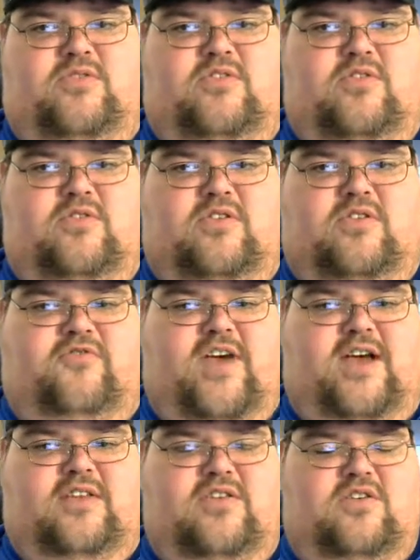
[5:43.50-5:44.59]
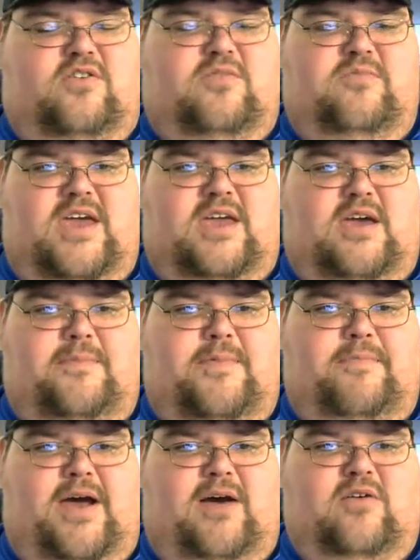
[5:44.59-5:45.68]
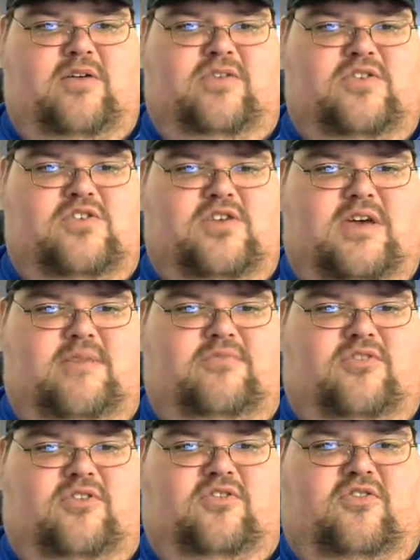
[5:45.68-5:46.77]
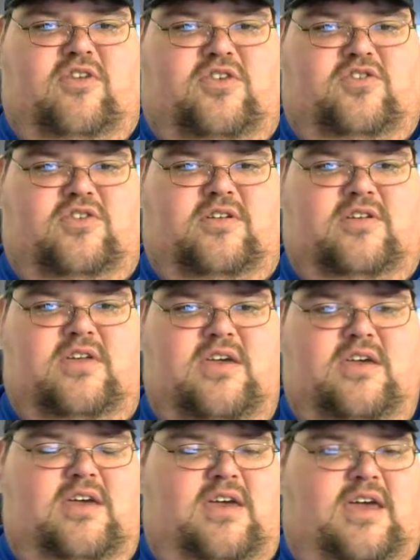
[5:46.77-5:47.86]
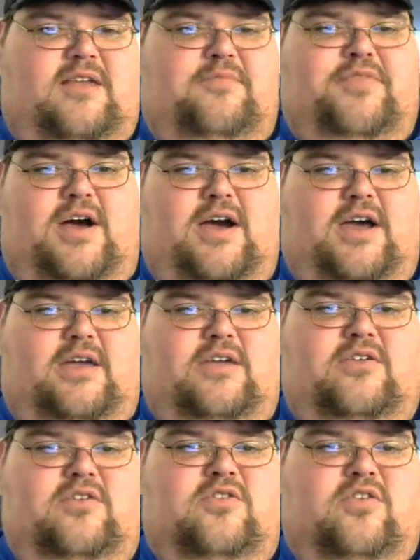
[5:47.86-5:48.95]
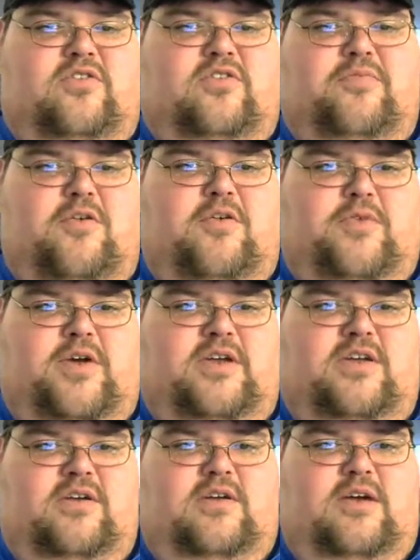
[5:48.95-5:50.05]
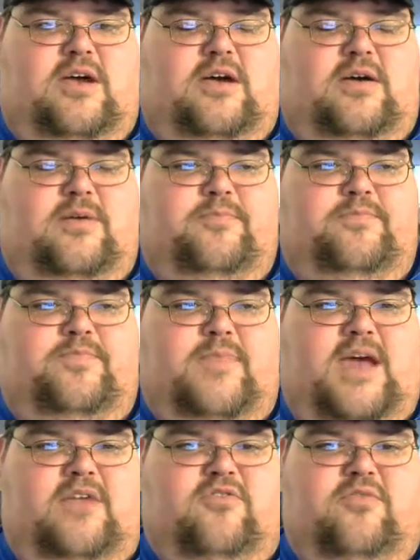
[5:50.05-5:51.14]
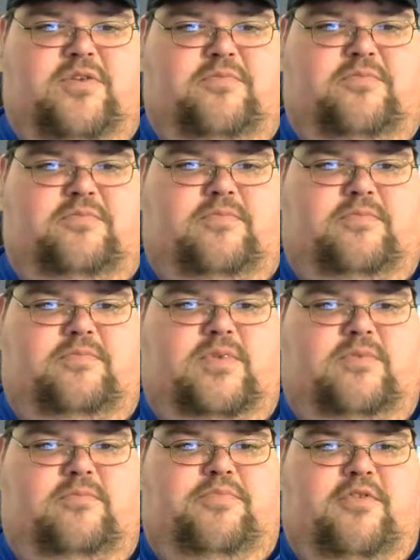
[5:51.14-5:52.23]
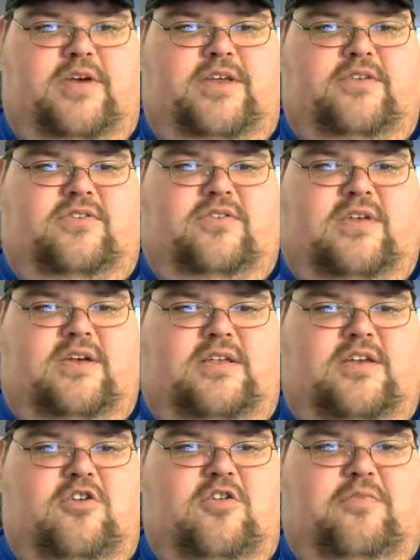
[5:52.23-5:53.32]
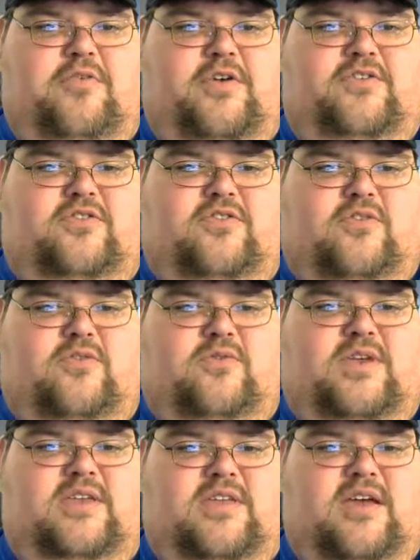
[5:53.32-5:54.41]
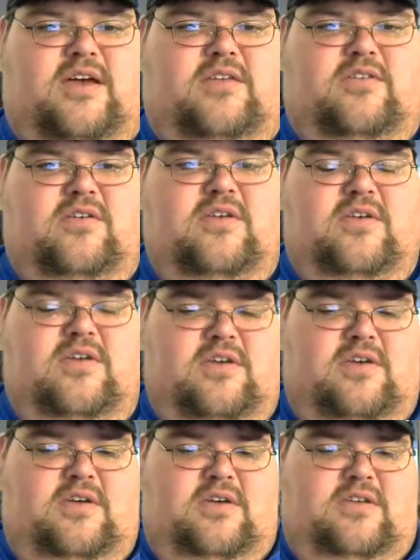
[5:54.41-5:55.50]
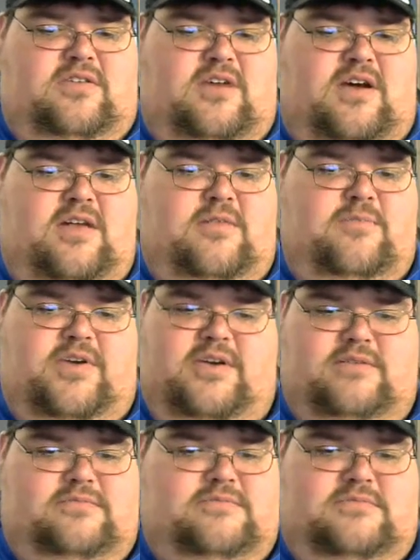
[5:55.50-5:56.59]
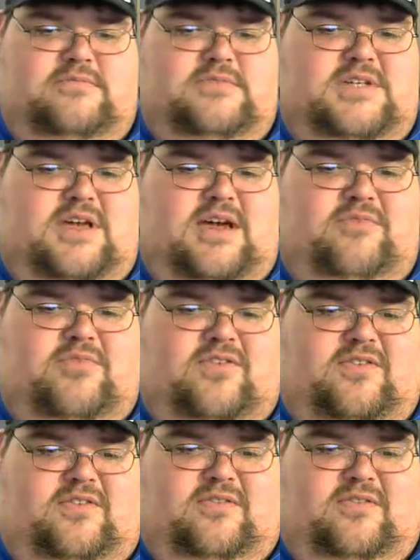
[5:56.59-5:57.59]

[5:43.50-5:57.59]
due to the fact that you can make up a power at the GM's discretion and apply, you know, the appropriate attribute points and hero points to get that done. But I'm